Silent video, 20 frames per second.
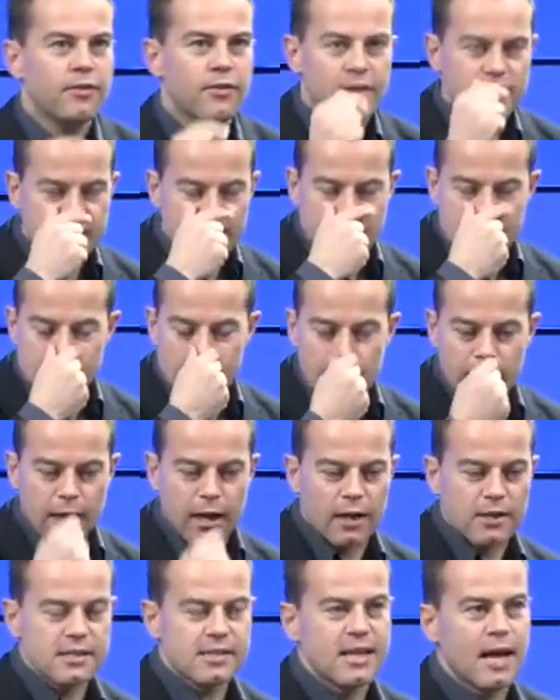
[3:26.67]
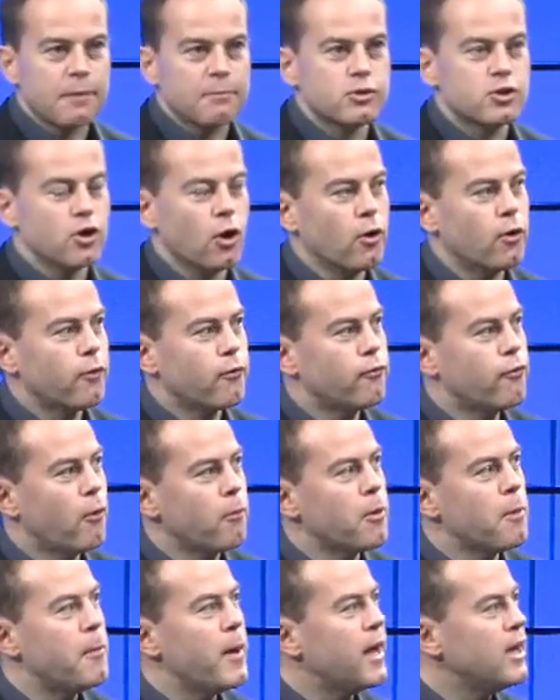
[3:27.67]
This is a snapshot
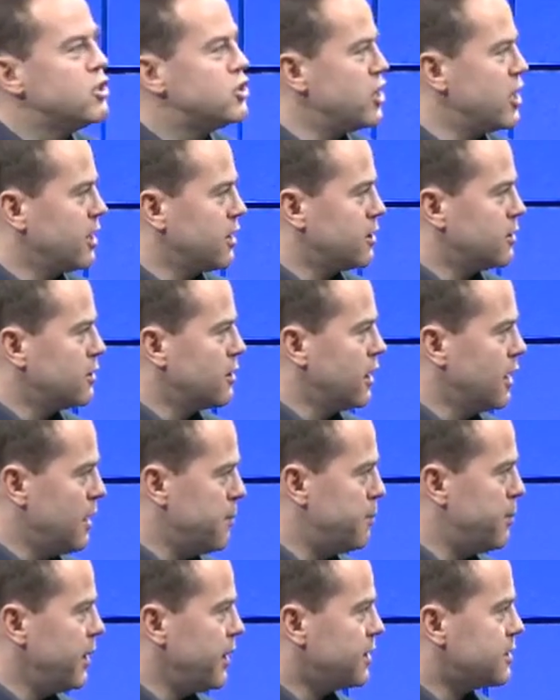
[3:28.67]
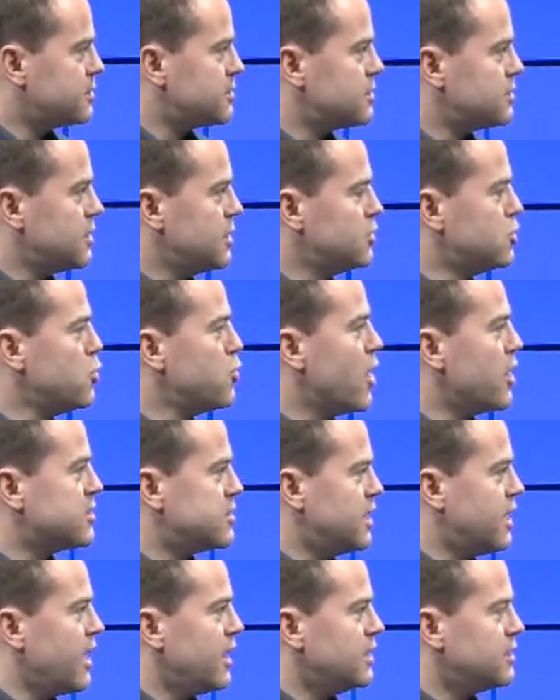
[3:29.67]
from the Beijing Olympics in
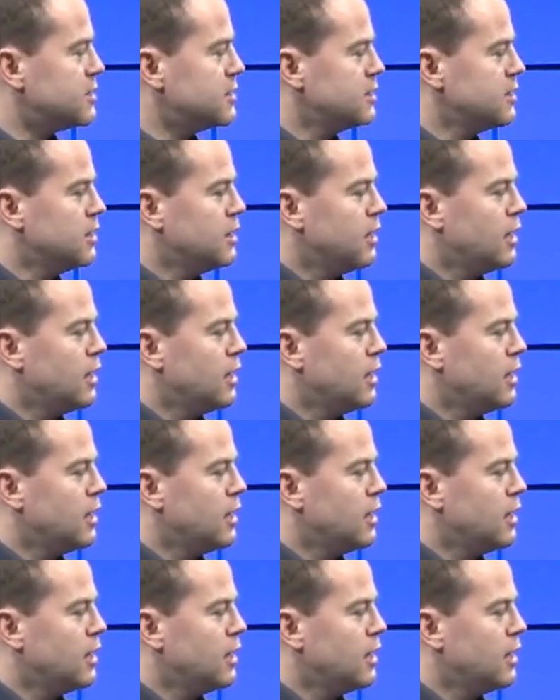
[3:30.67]
2008.